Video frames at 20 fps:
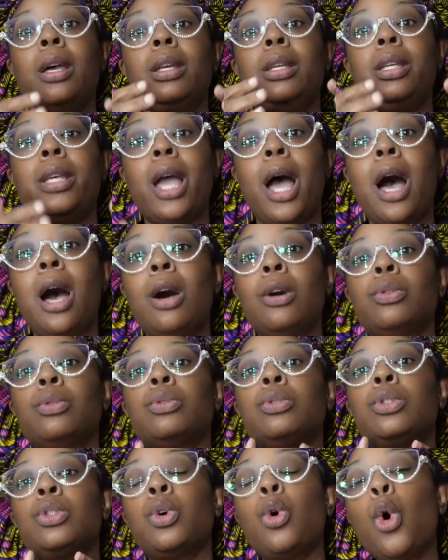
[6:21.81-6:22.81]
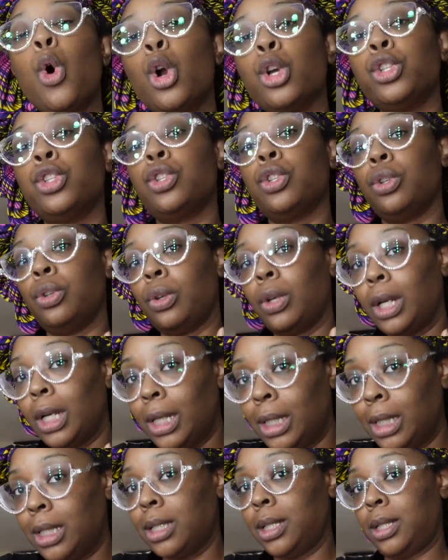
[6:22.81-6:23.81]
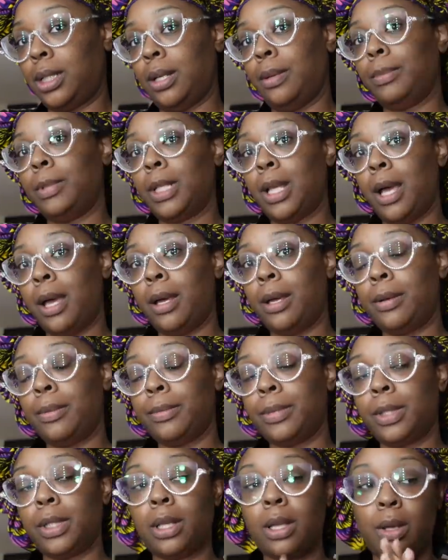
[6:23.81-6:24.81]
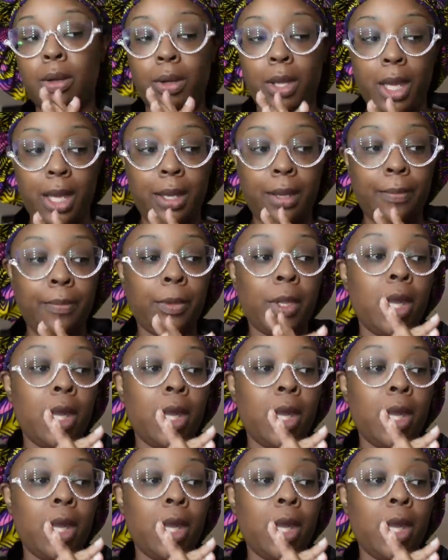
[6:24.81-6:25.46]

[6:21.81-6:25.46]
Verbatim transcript: y'all torture us sometimes. Okay.